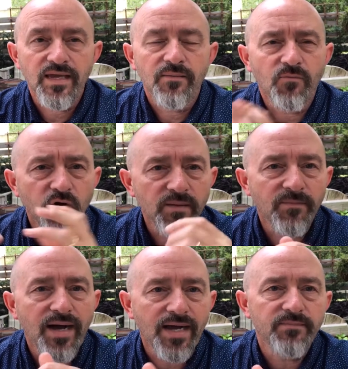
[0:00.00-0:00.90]
One of
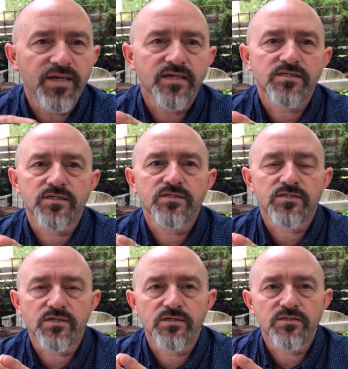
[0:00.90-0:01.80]
my biggest
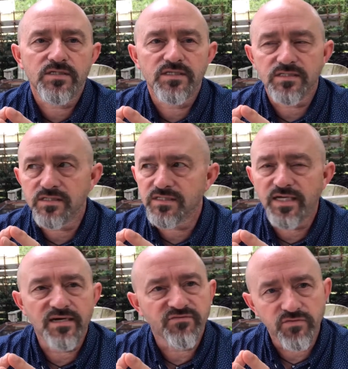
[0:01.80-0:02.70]
concerns is the
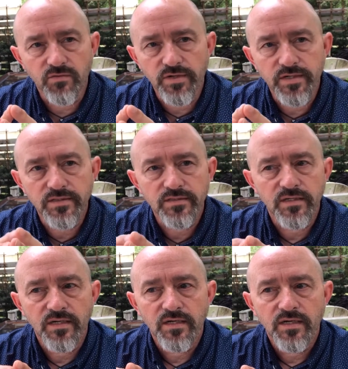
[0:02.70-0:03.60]
state of Florida.
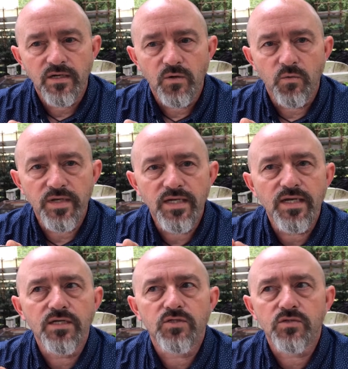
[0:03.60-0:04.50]

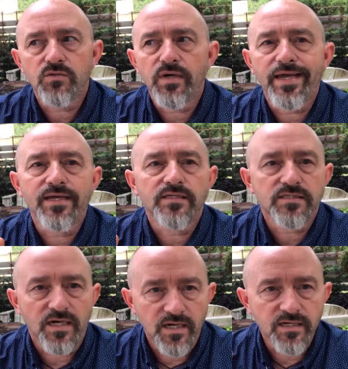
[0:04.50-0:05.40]
We do a
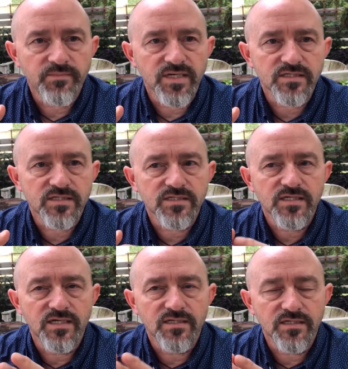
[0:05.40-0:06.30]
ton of business
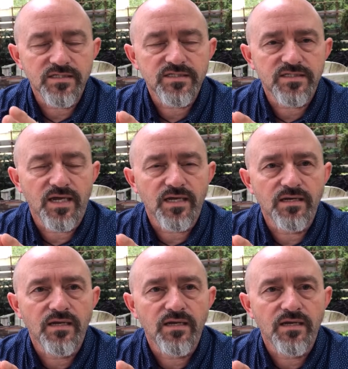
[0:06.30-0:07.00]
in this state